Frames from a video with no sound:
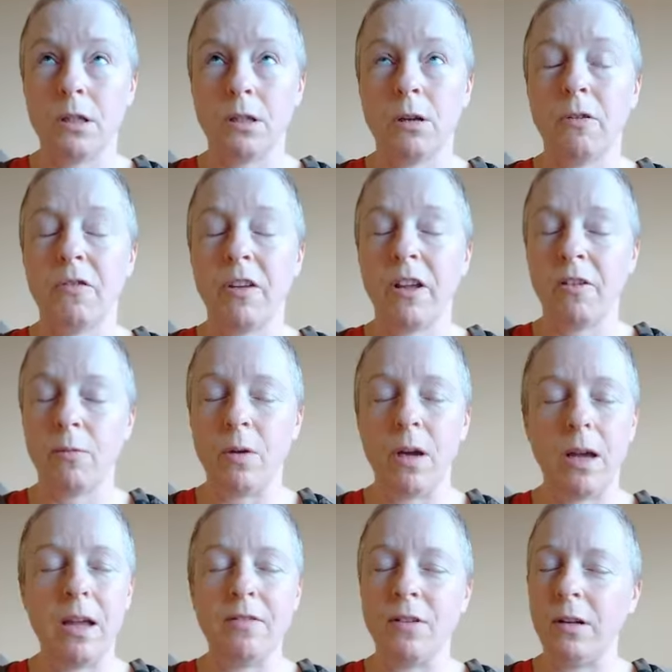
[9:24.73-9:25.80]
so forgive me,
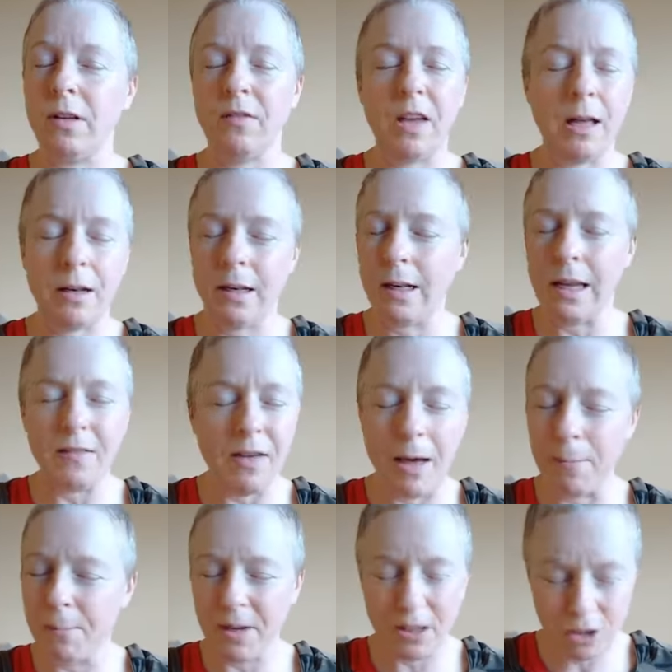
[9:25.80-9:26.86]
I have to leave
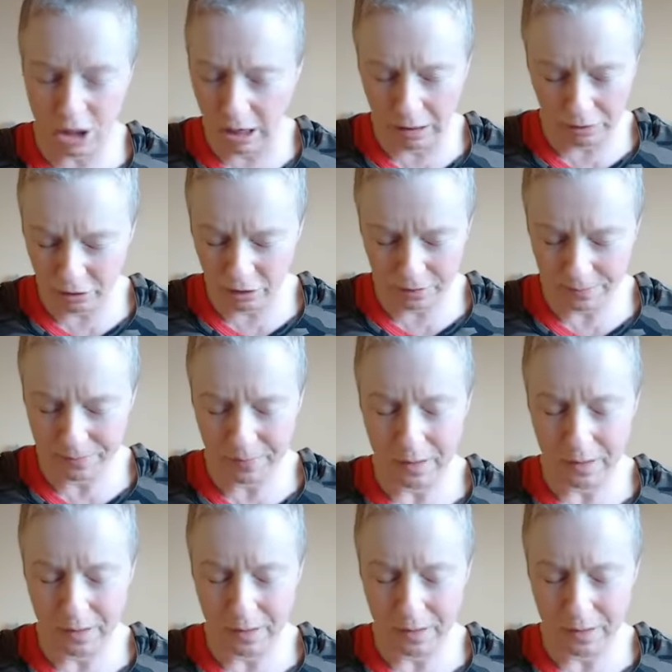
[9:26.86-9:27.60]
out big chunks.